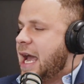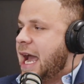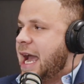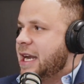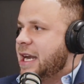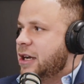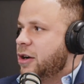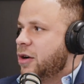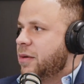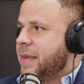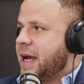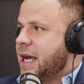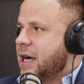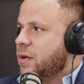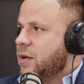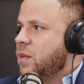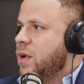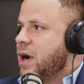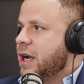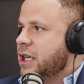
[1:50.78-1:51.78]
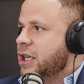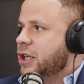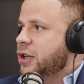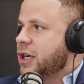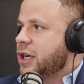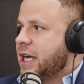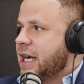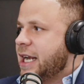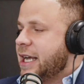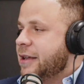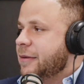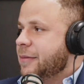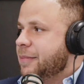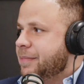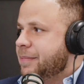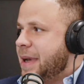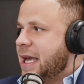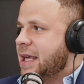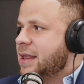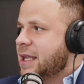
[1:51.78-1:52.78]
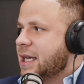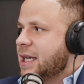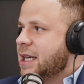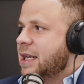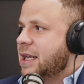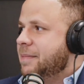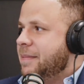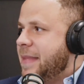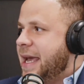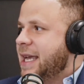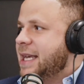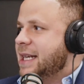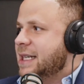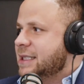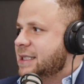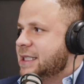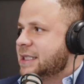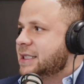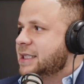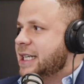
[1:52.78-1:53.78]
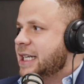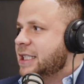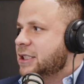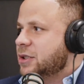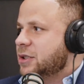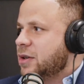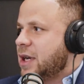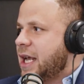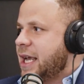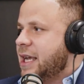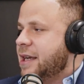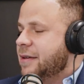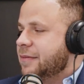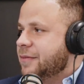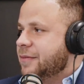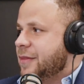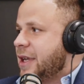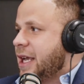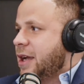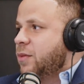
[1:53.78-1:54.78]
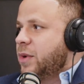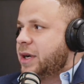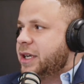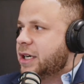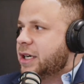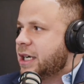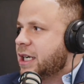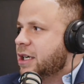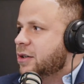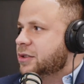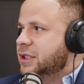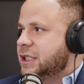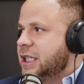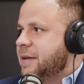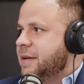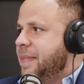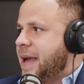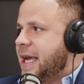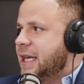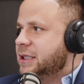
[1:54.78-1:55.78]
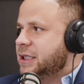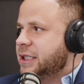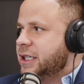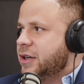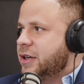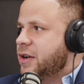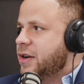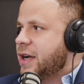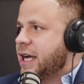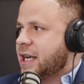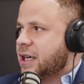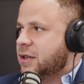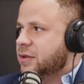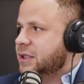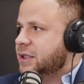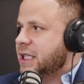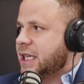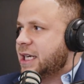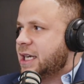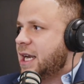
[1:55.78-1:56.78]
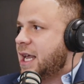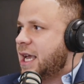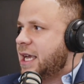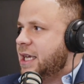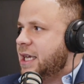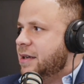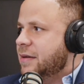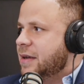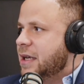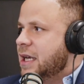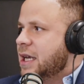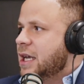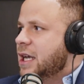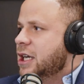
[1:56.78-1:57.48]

And no matter what, you got to basically make it as a schedule, like when you're going to go see a patient or you got to go see a client. Yeah.